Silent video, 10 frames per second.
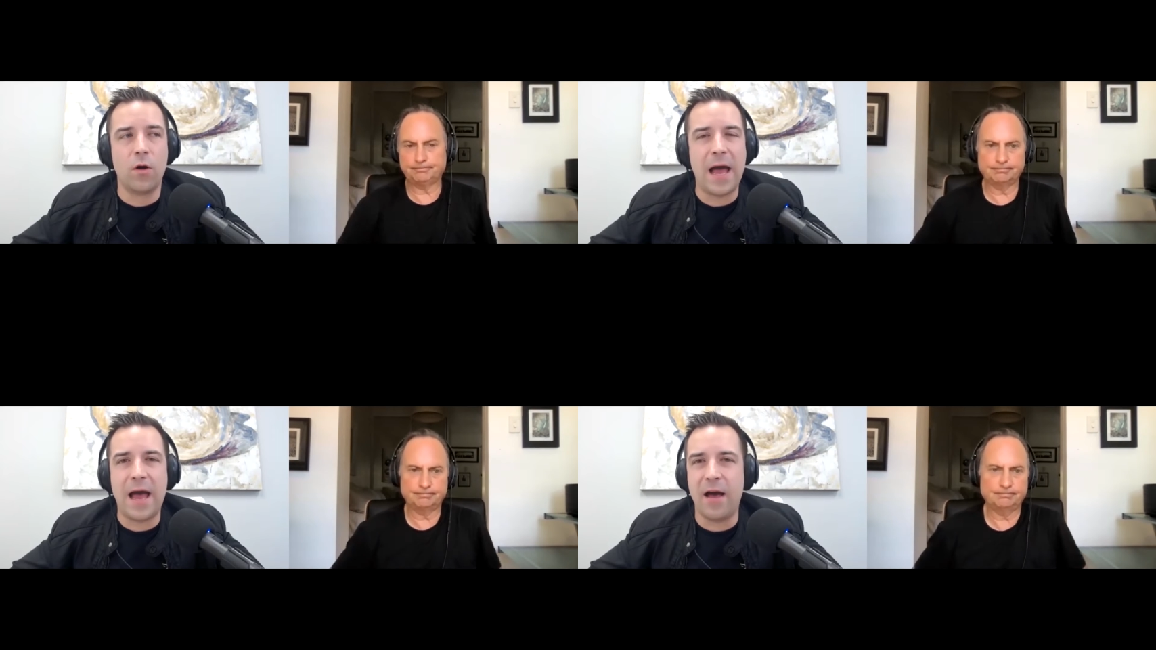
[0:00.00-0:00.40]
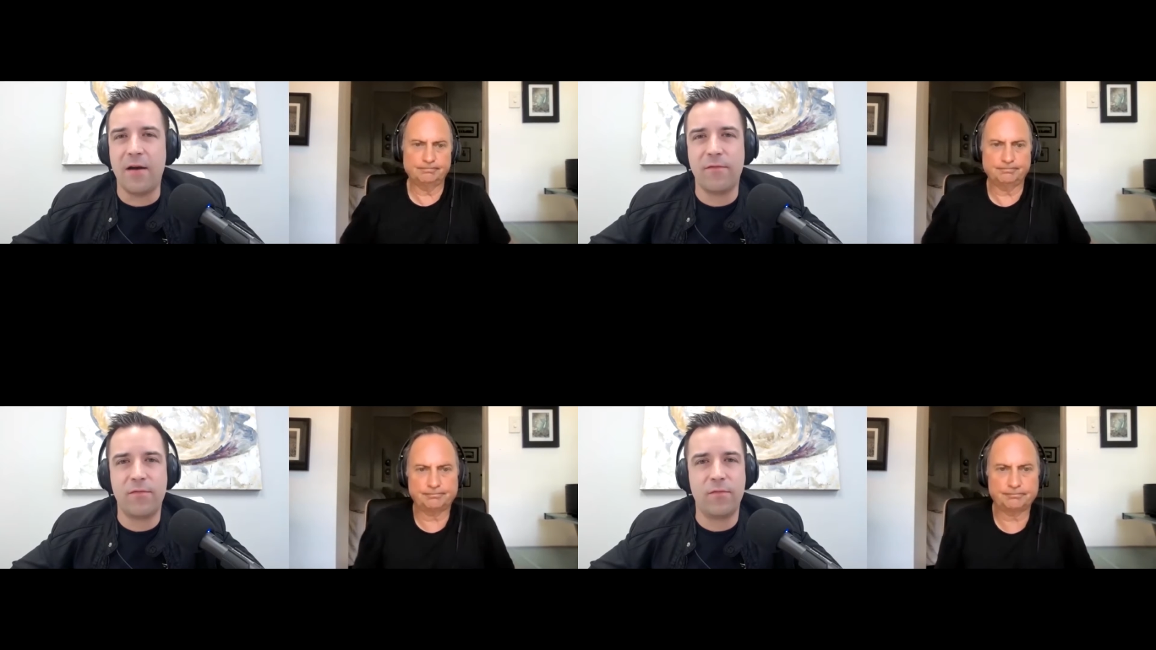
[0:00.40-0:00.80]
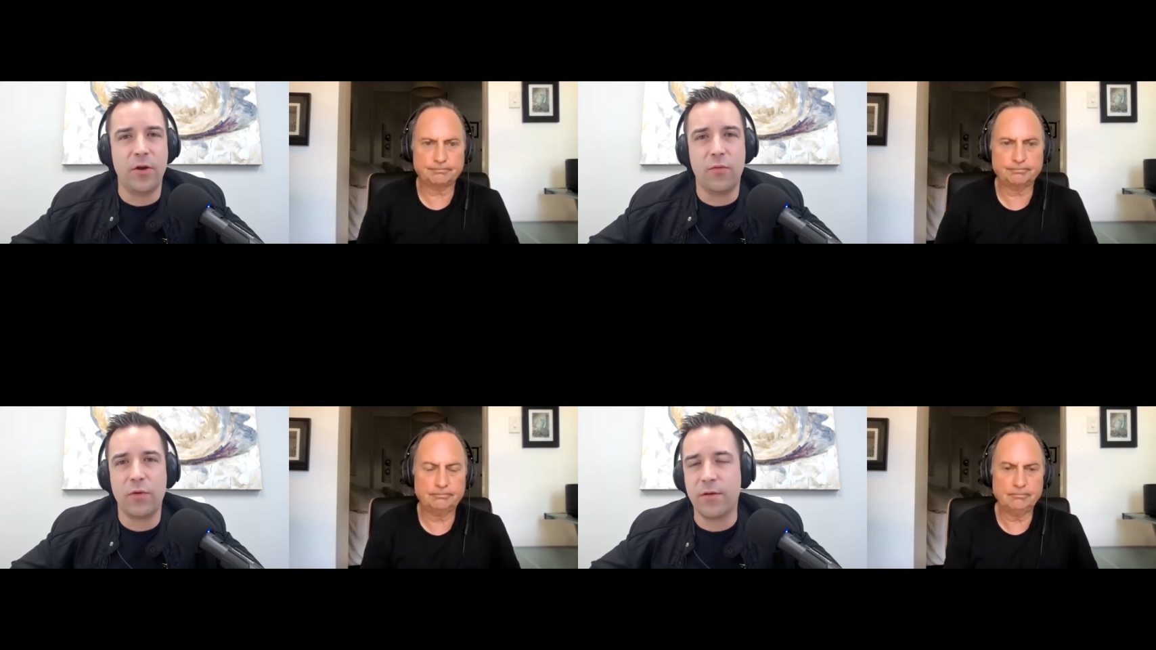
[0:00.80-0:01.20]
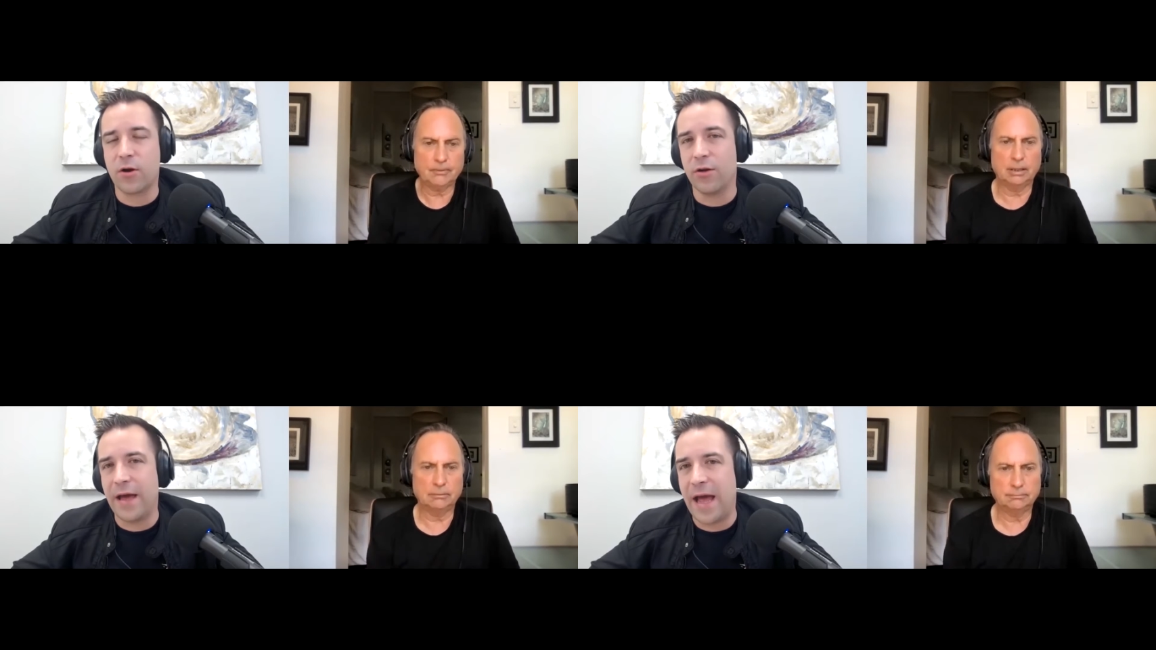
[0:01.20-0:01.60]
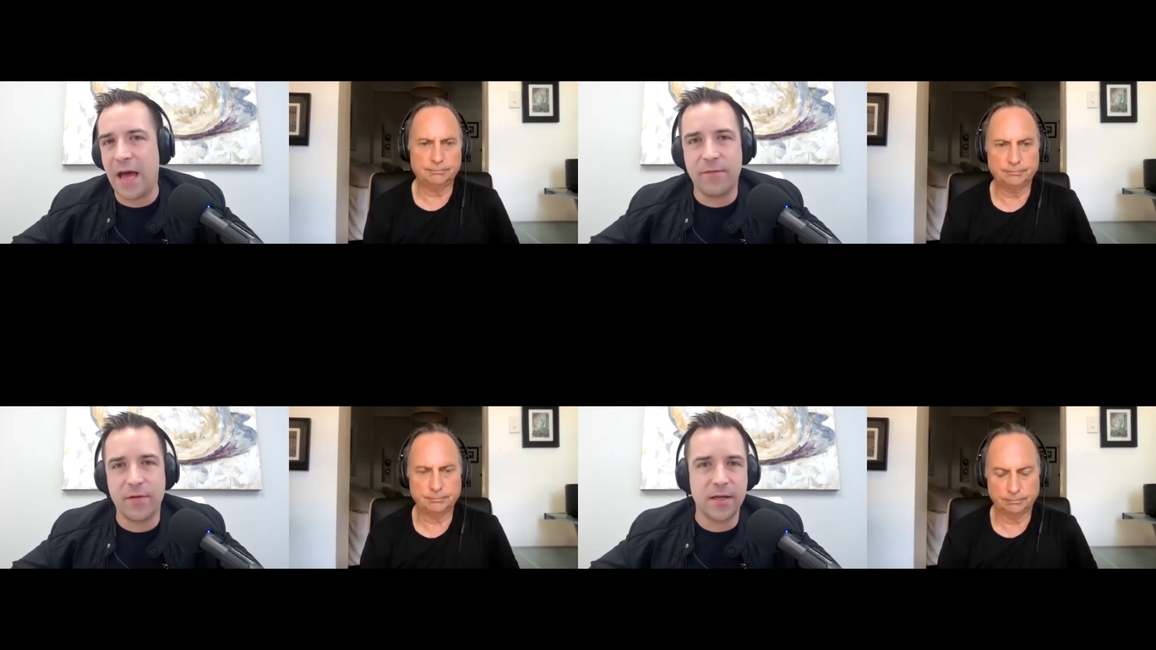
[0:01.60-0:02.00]
Speaker 1: have, you know, whether they're called
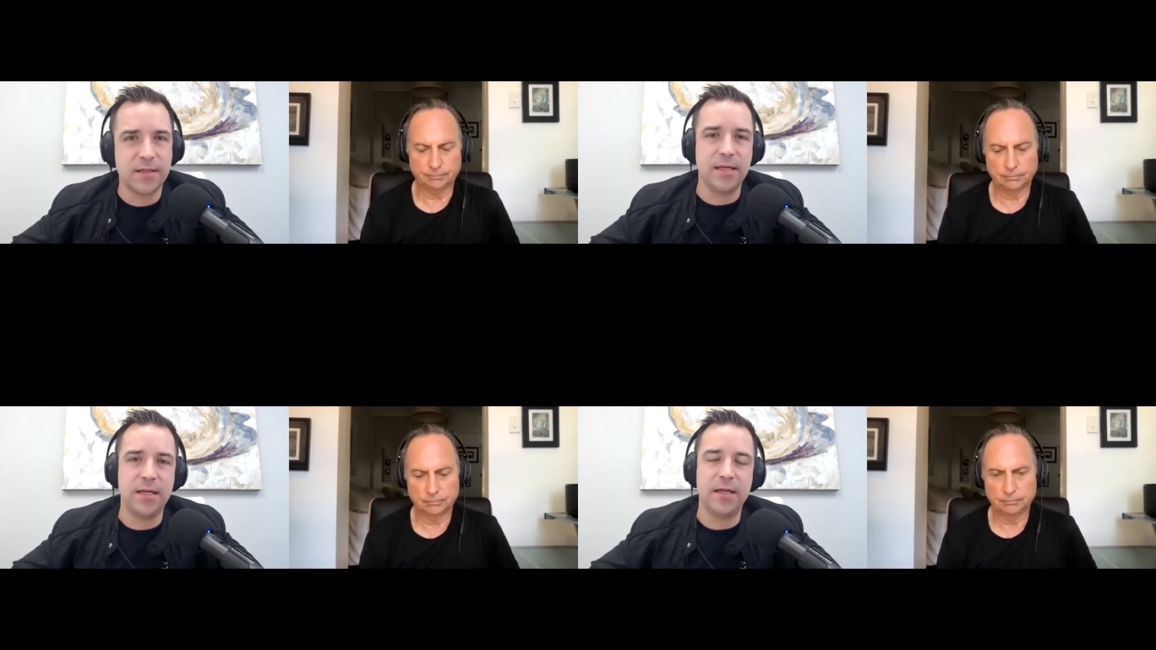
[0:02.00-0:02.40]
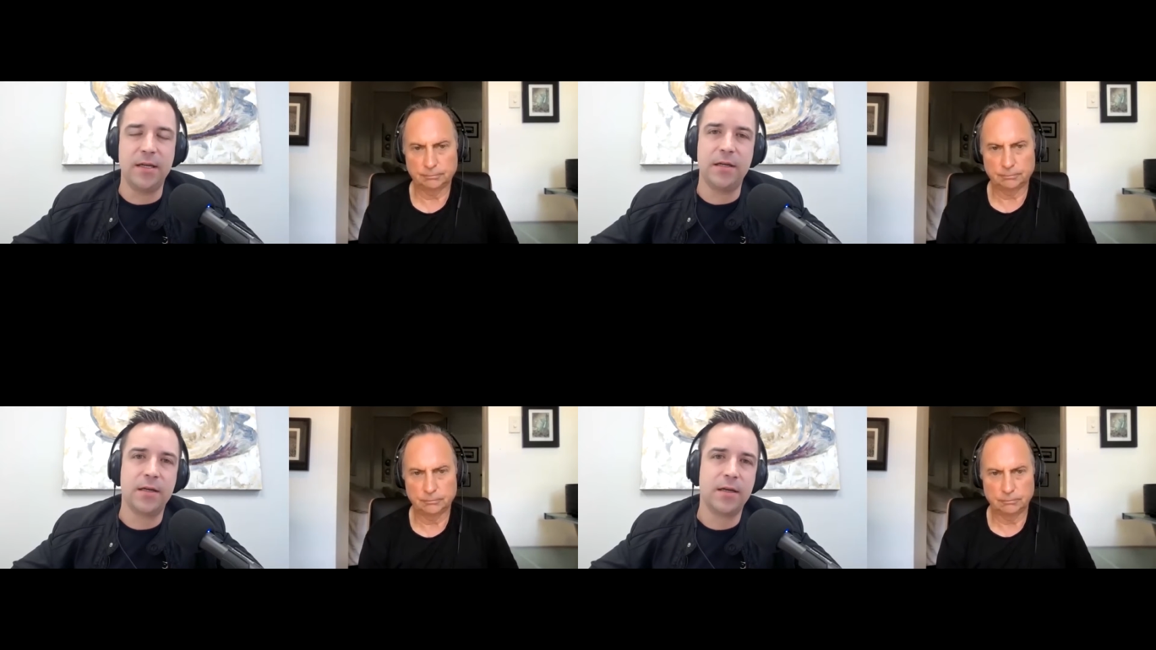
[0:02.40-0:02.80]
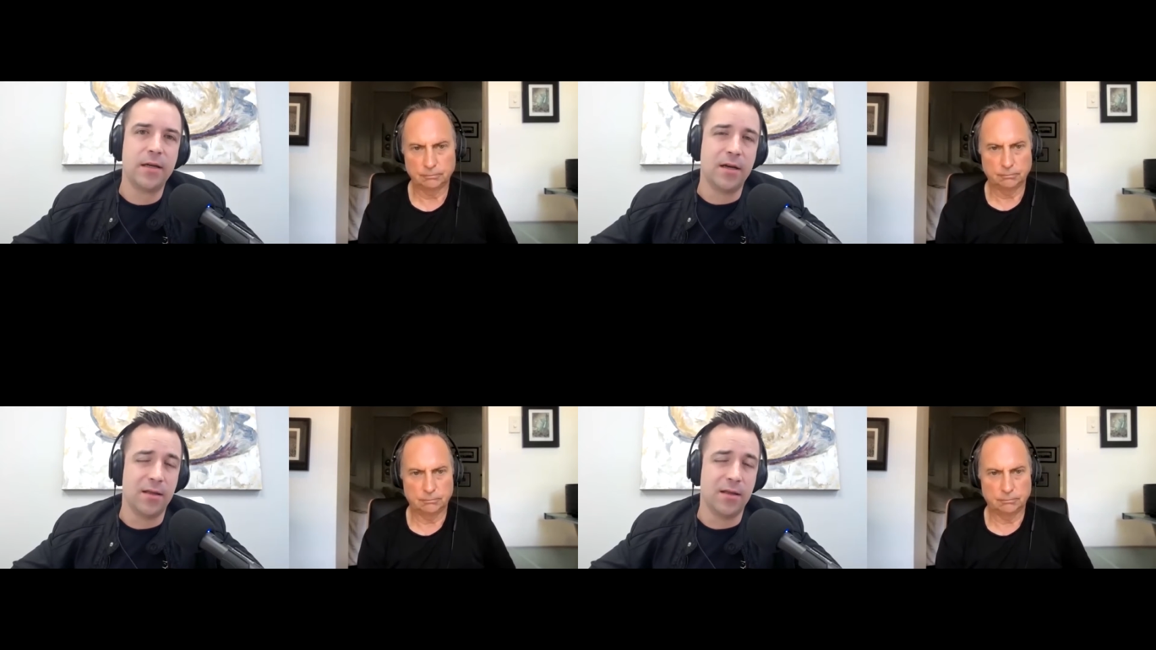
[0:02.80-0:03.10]
advocacy, a